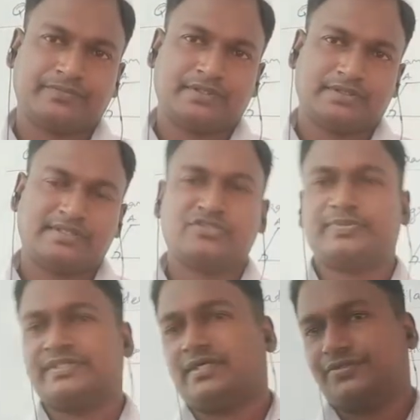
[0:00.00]
That's the
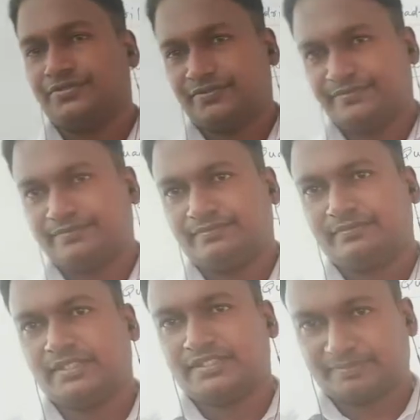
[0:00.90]
specialty of
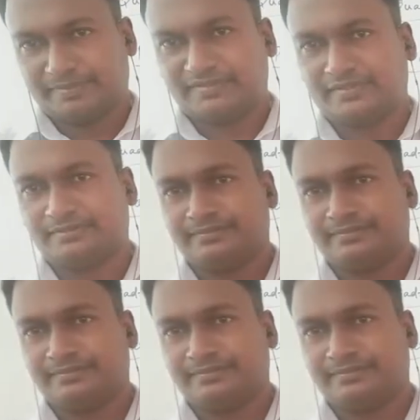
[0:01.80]
a trapezium.